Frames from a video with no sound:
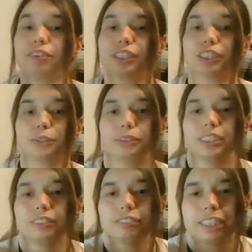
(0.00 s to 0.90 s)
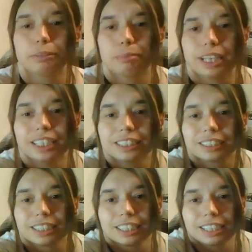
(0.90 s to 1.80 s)
intuitively picked
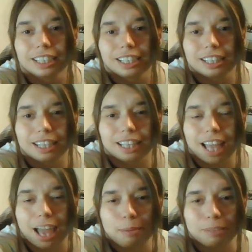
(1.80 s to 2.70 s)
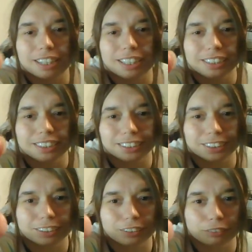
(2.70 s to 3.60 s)
the amethyst
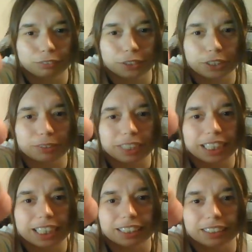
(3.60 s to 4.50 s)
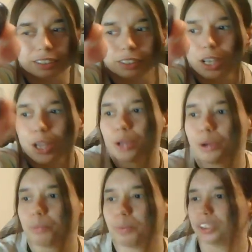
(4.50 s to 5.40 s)
for the reading,
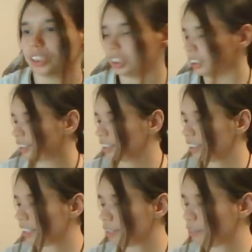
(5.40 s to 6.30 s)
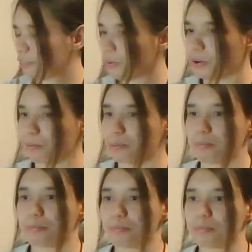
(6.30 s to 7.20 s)
which is for
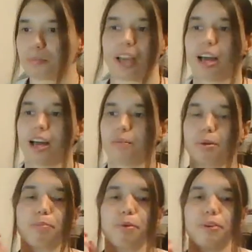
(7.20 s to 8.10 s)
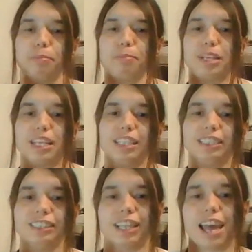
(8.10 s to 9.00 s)
promoting
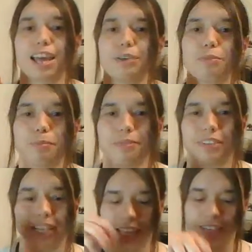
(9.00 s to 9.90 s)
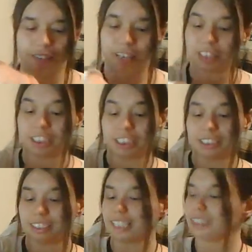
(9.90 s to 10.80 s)
peace and removing negative energy.
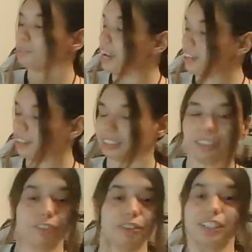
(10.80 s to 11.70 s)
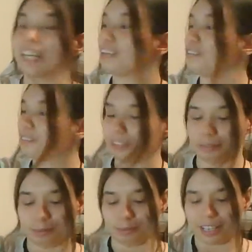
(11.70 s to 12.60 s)
That's why I knocked it over. Thank you for
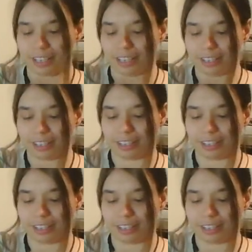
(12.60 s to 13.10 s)
the reminder.